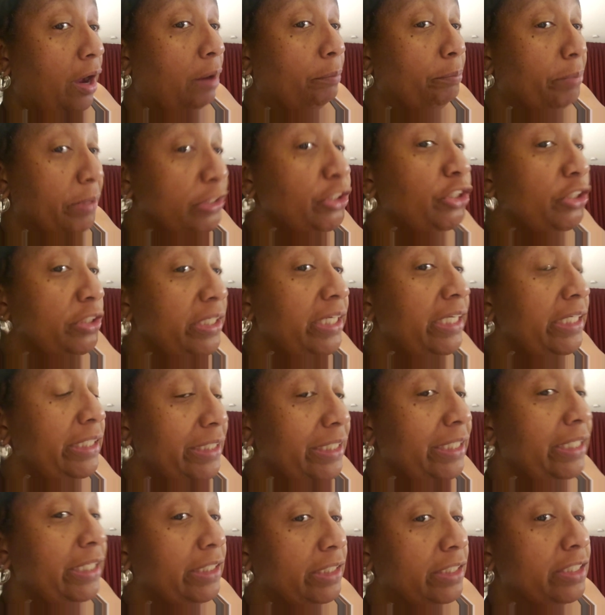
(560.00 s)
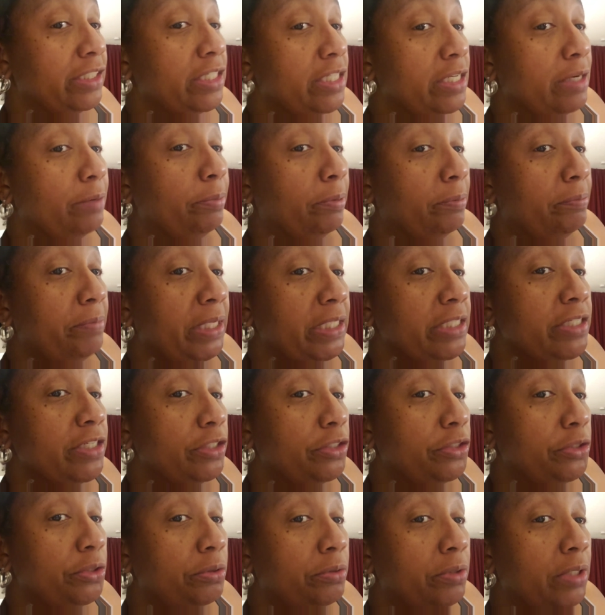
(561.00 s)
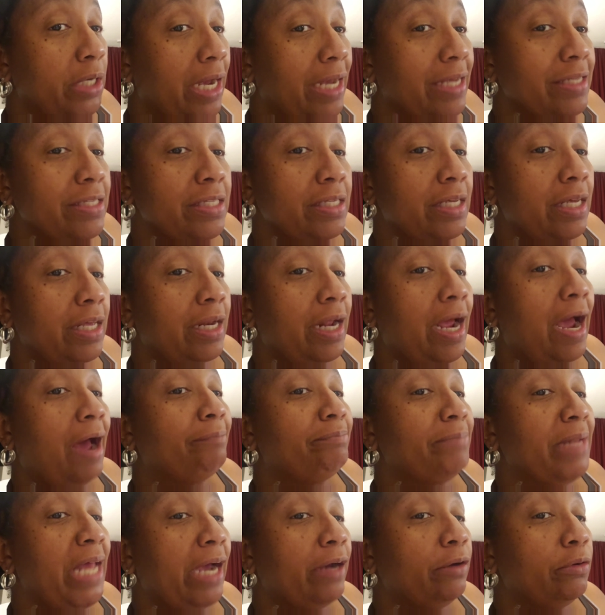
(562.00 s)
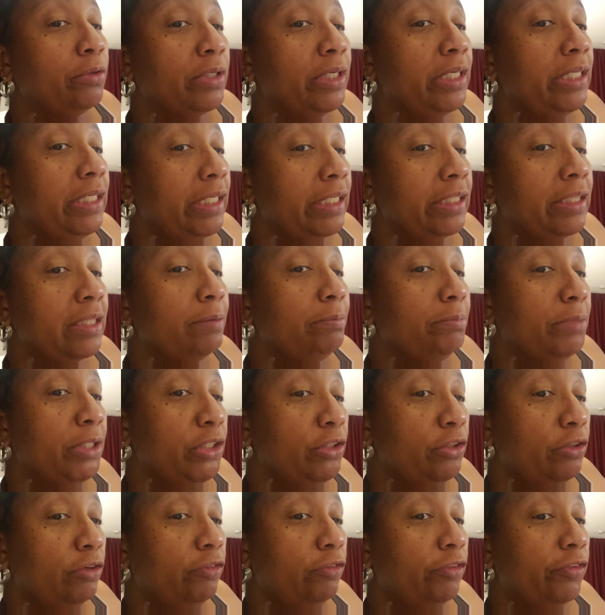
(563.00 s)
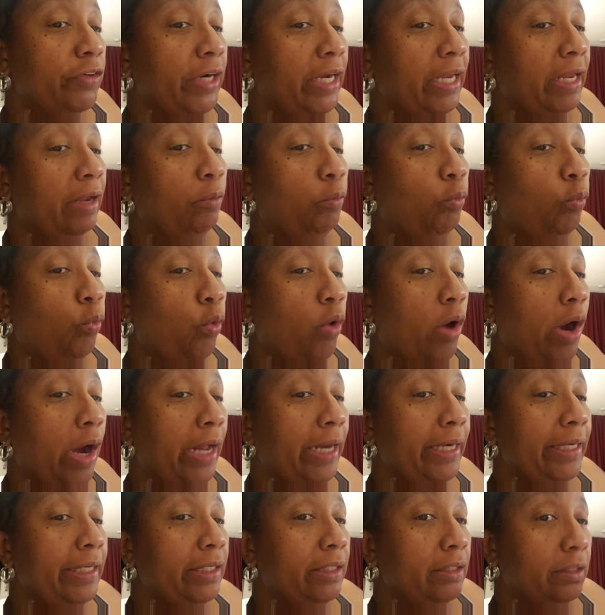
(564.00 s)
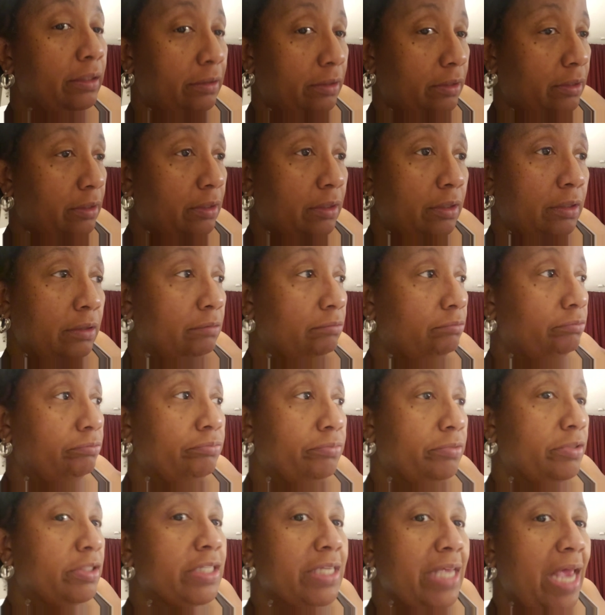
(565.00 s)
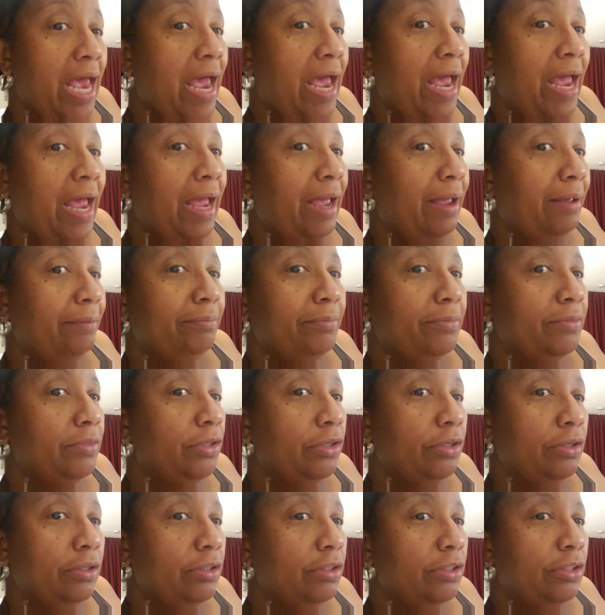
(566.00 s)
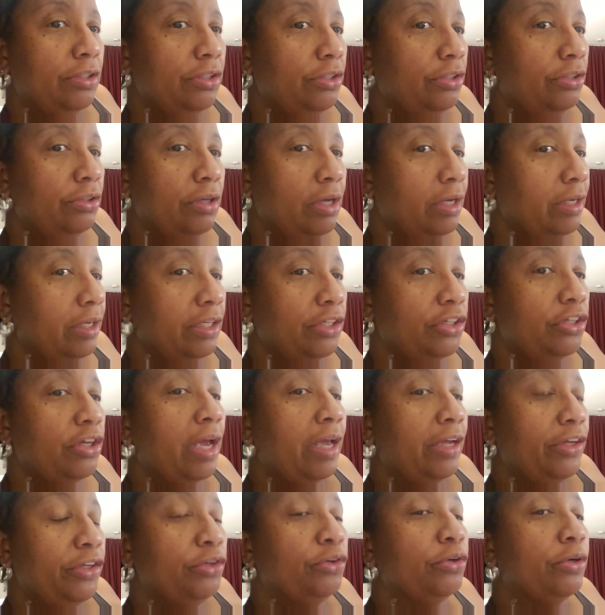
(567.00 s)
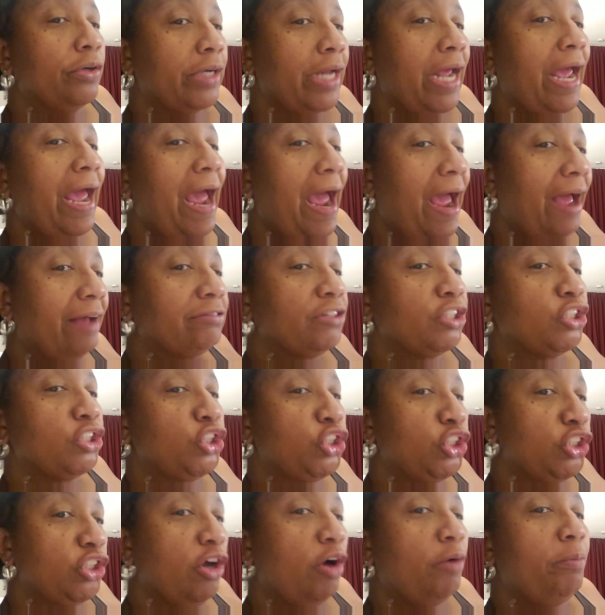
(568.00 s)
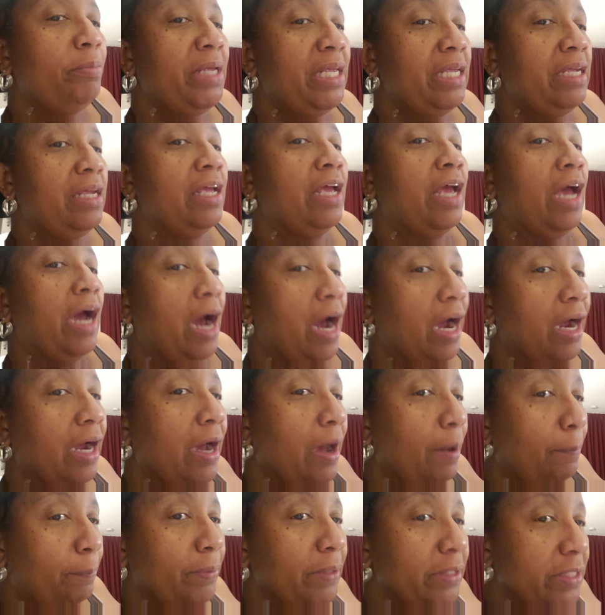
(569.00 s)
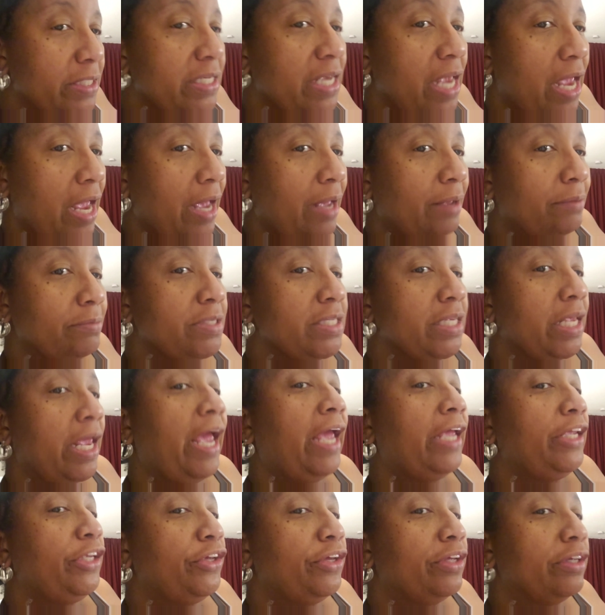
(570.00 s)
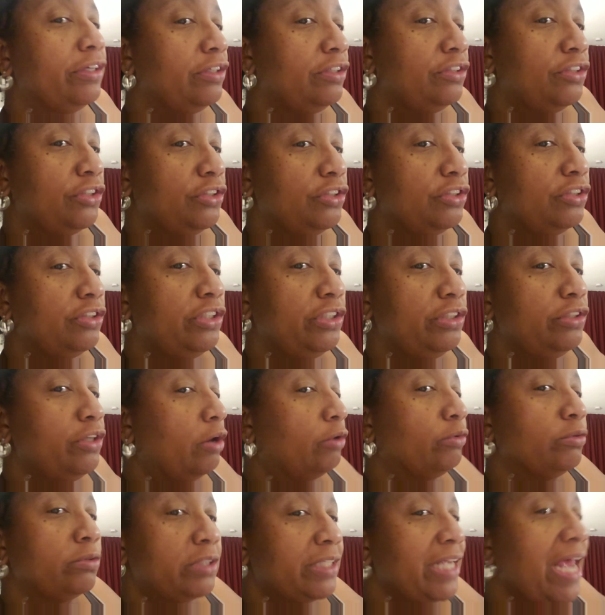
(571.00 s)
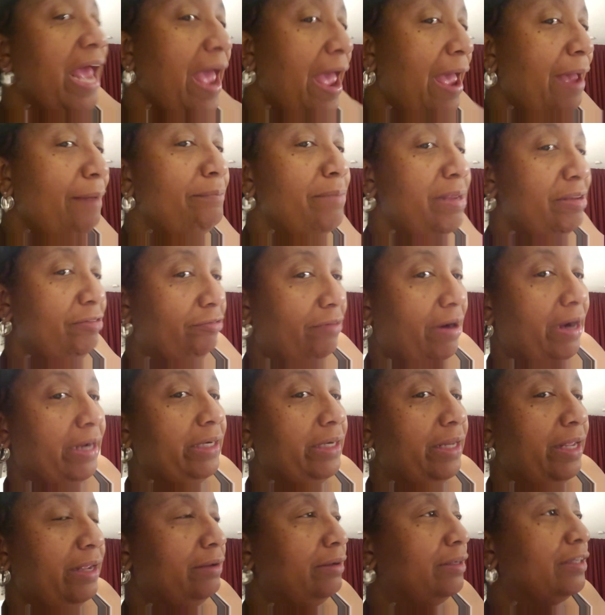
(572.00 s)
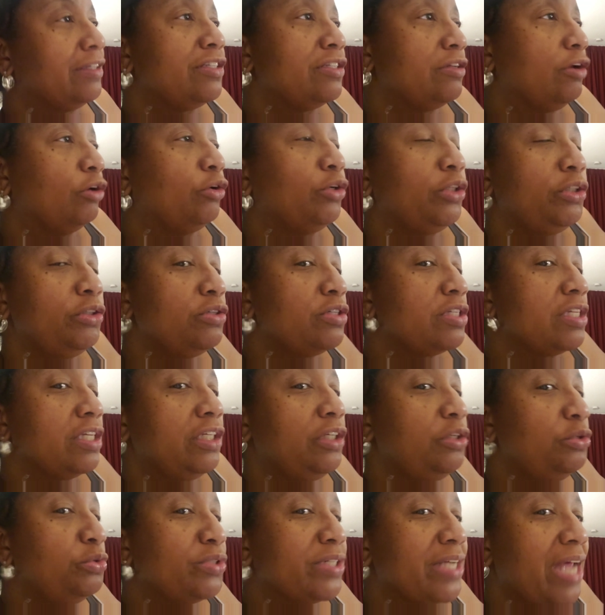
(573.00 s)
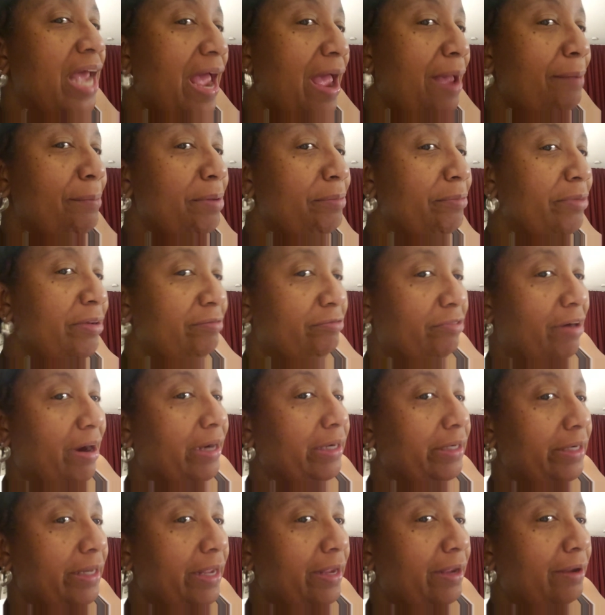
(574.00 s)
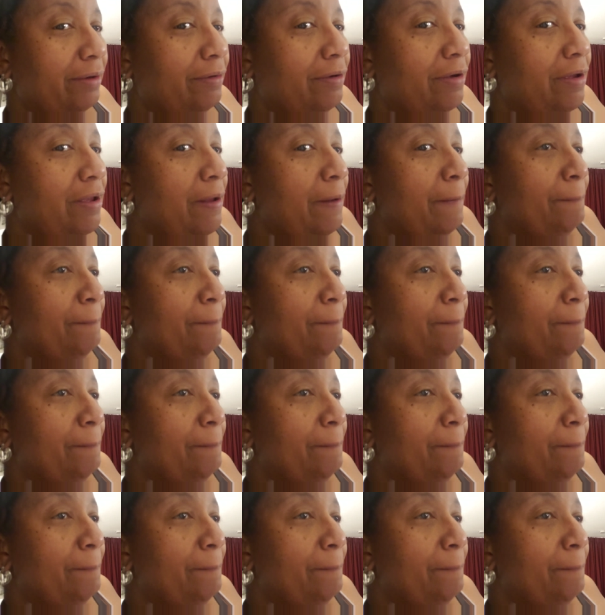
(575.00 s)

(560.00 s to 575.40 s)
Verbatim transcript: but you need to get the temperament to do it. I said, I'm not going to get the maneuver in one time. You're going to have to show me a couple of times and you you don't time me right now. It's no use in you timing me right now